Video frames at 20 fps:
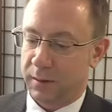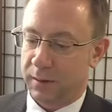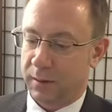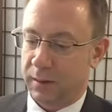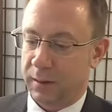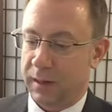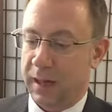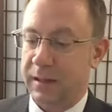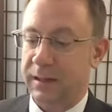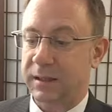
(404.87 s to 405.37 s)

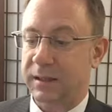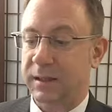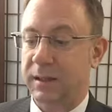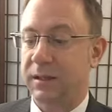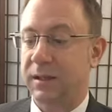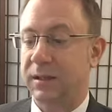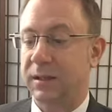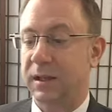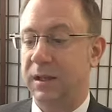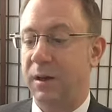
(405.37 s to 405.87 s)
Let's
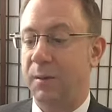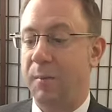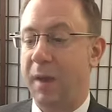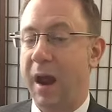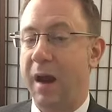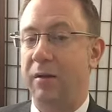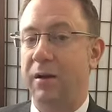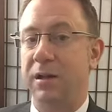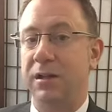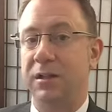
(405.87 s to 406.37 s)
consider
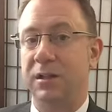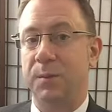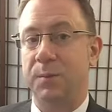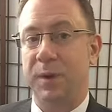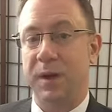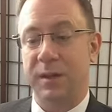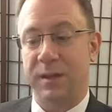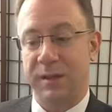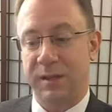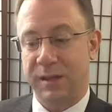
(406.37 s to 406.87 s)
marriage to
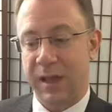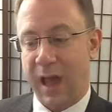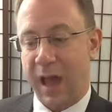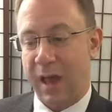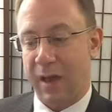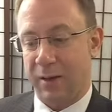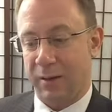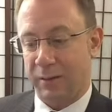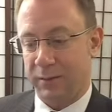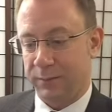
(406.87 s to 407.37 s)
be the
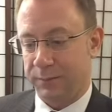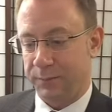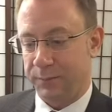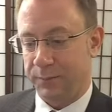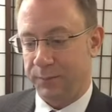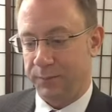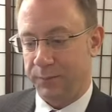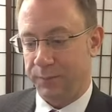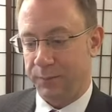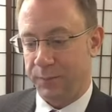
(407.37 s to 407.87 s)
sale.
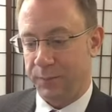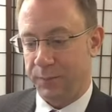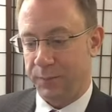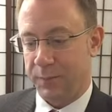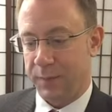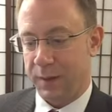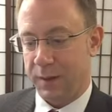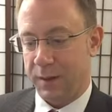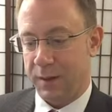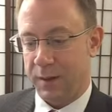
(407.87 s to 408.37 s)

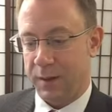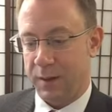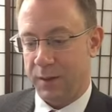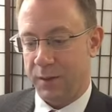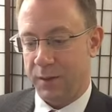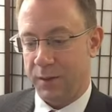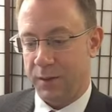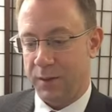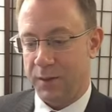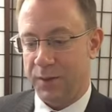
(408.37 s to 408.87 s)

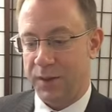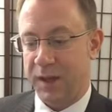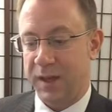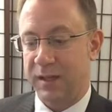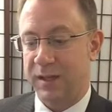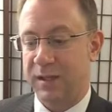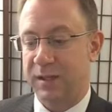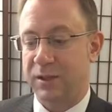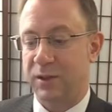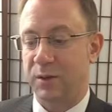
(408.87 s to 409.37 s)

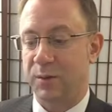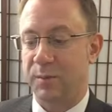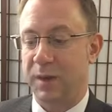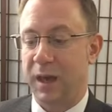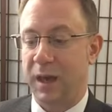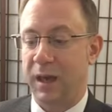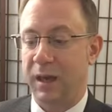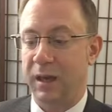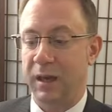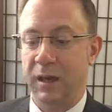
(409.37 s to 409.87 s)
This, to
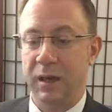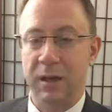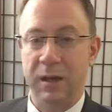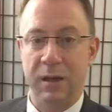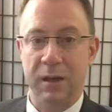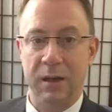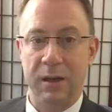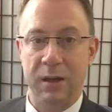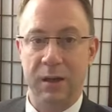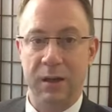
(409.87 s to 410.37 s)
me,
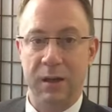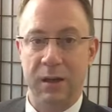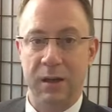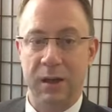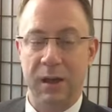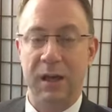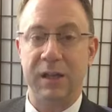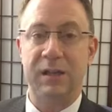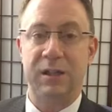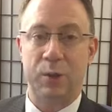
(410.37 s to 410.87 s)

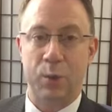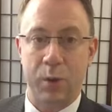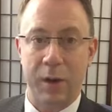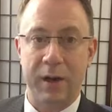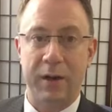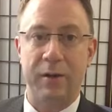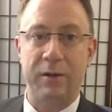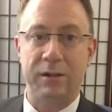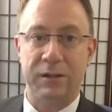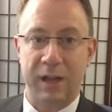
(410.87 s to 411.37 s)
is
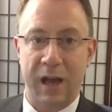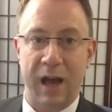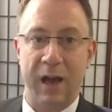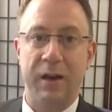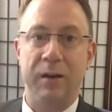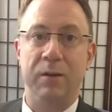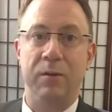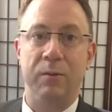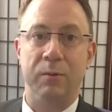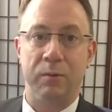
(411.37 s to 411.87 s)
Twitter
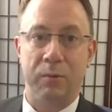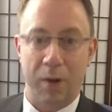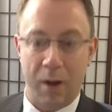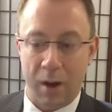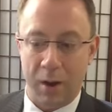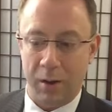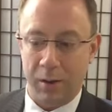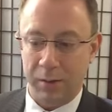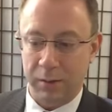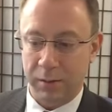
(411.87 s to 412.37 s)
done
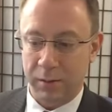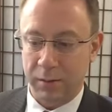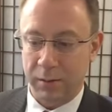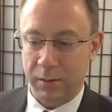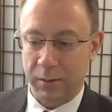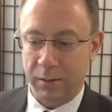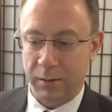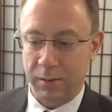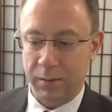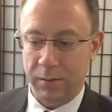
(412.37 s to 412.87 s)
wrong.
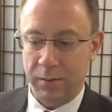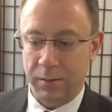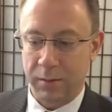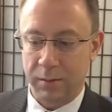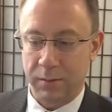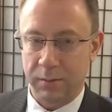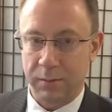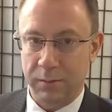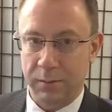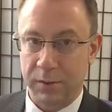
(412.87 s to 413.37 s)

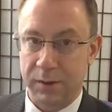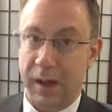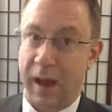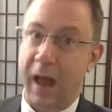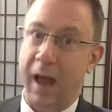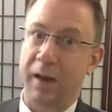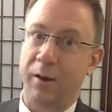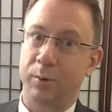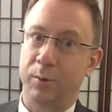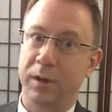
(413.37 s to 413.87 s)
So
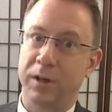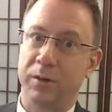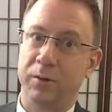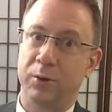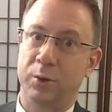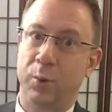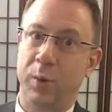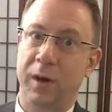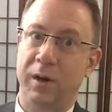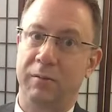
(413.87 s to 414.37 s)
how do we do
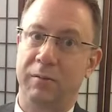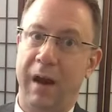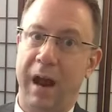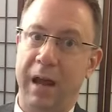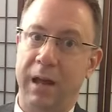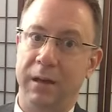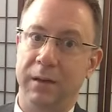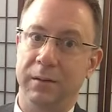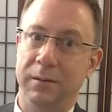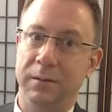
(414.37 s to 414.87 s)
Twitter
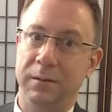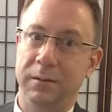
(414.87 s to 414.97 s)
right?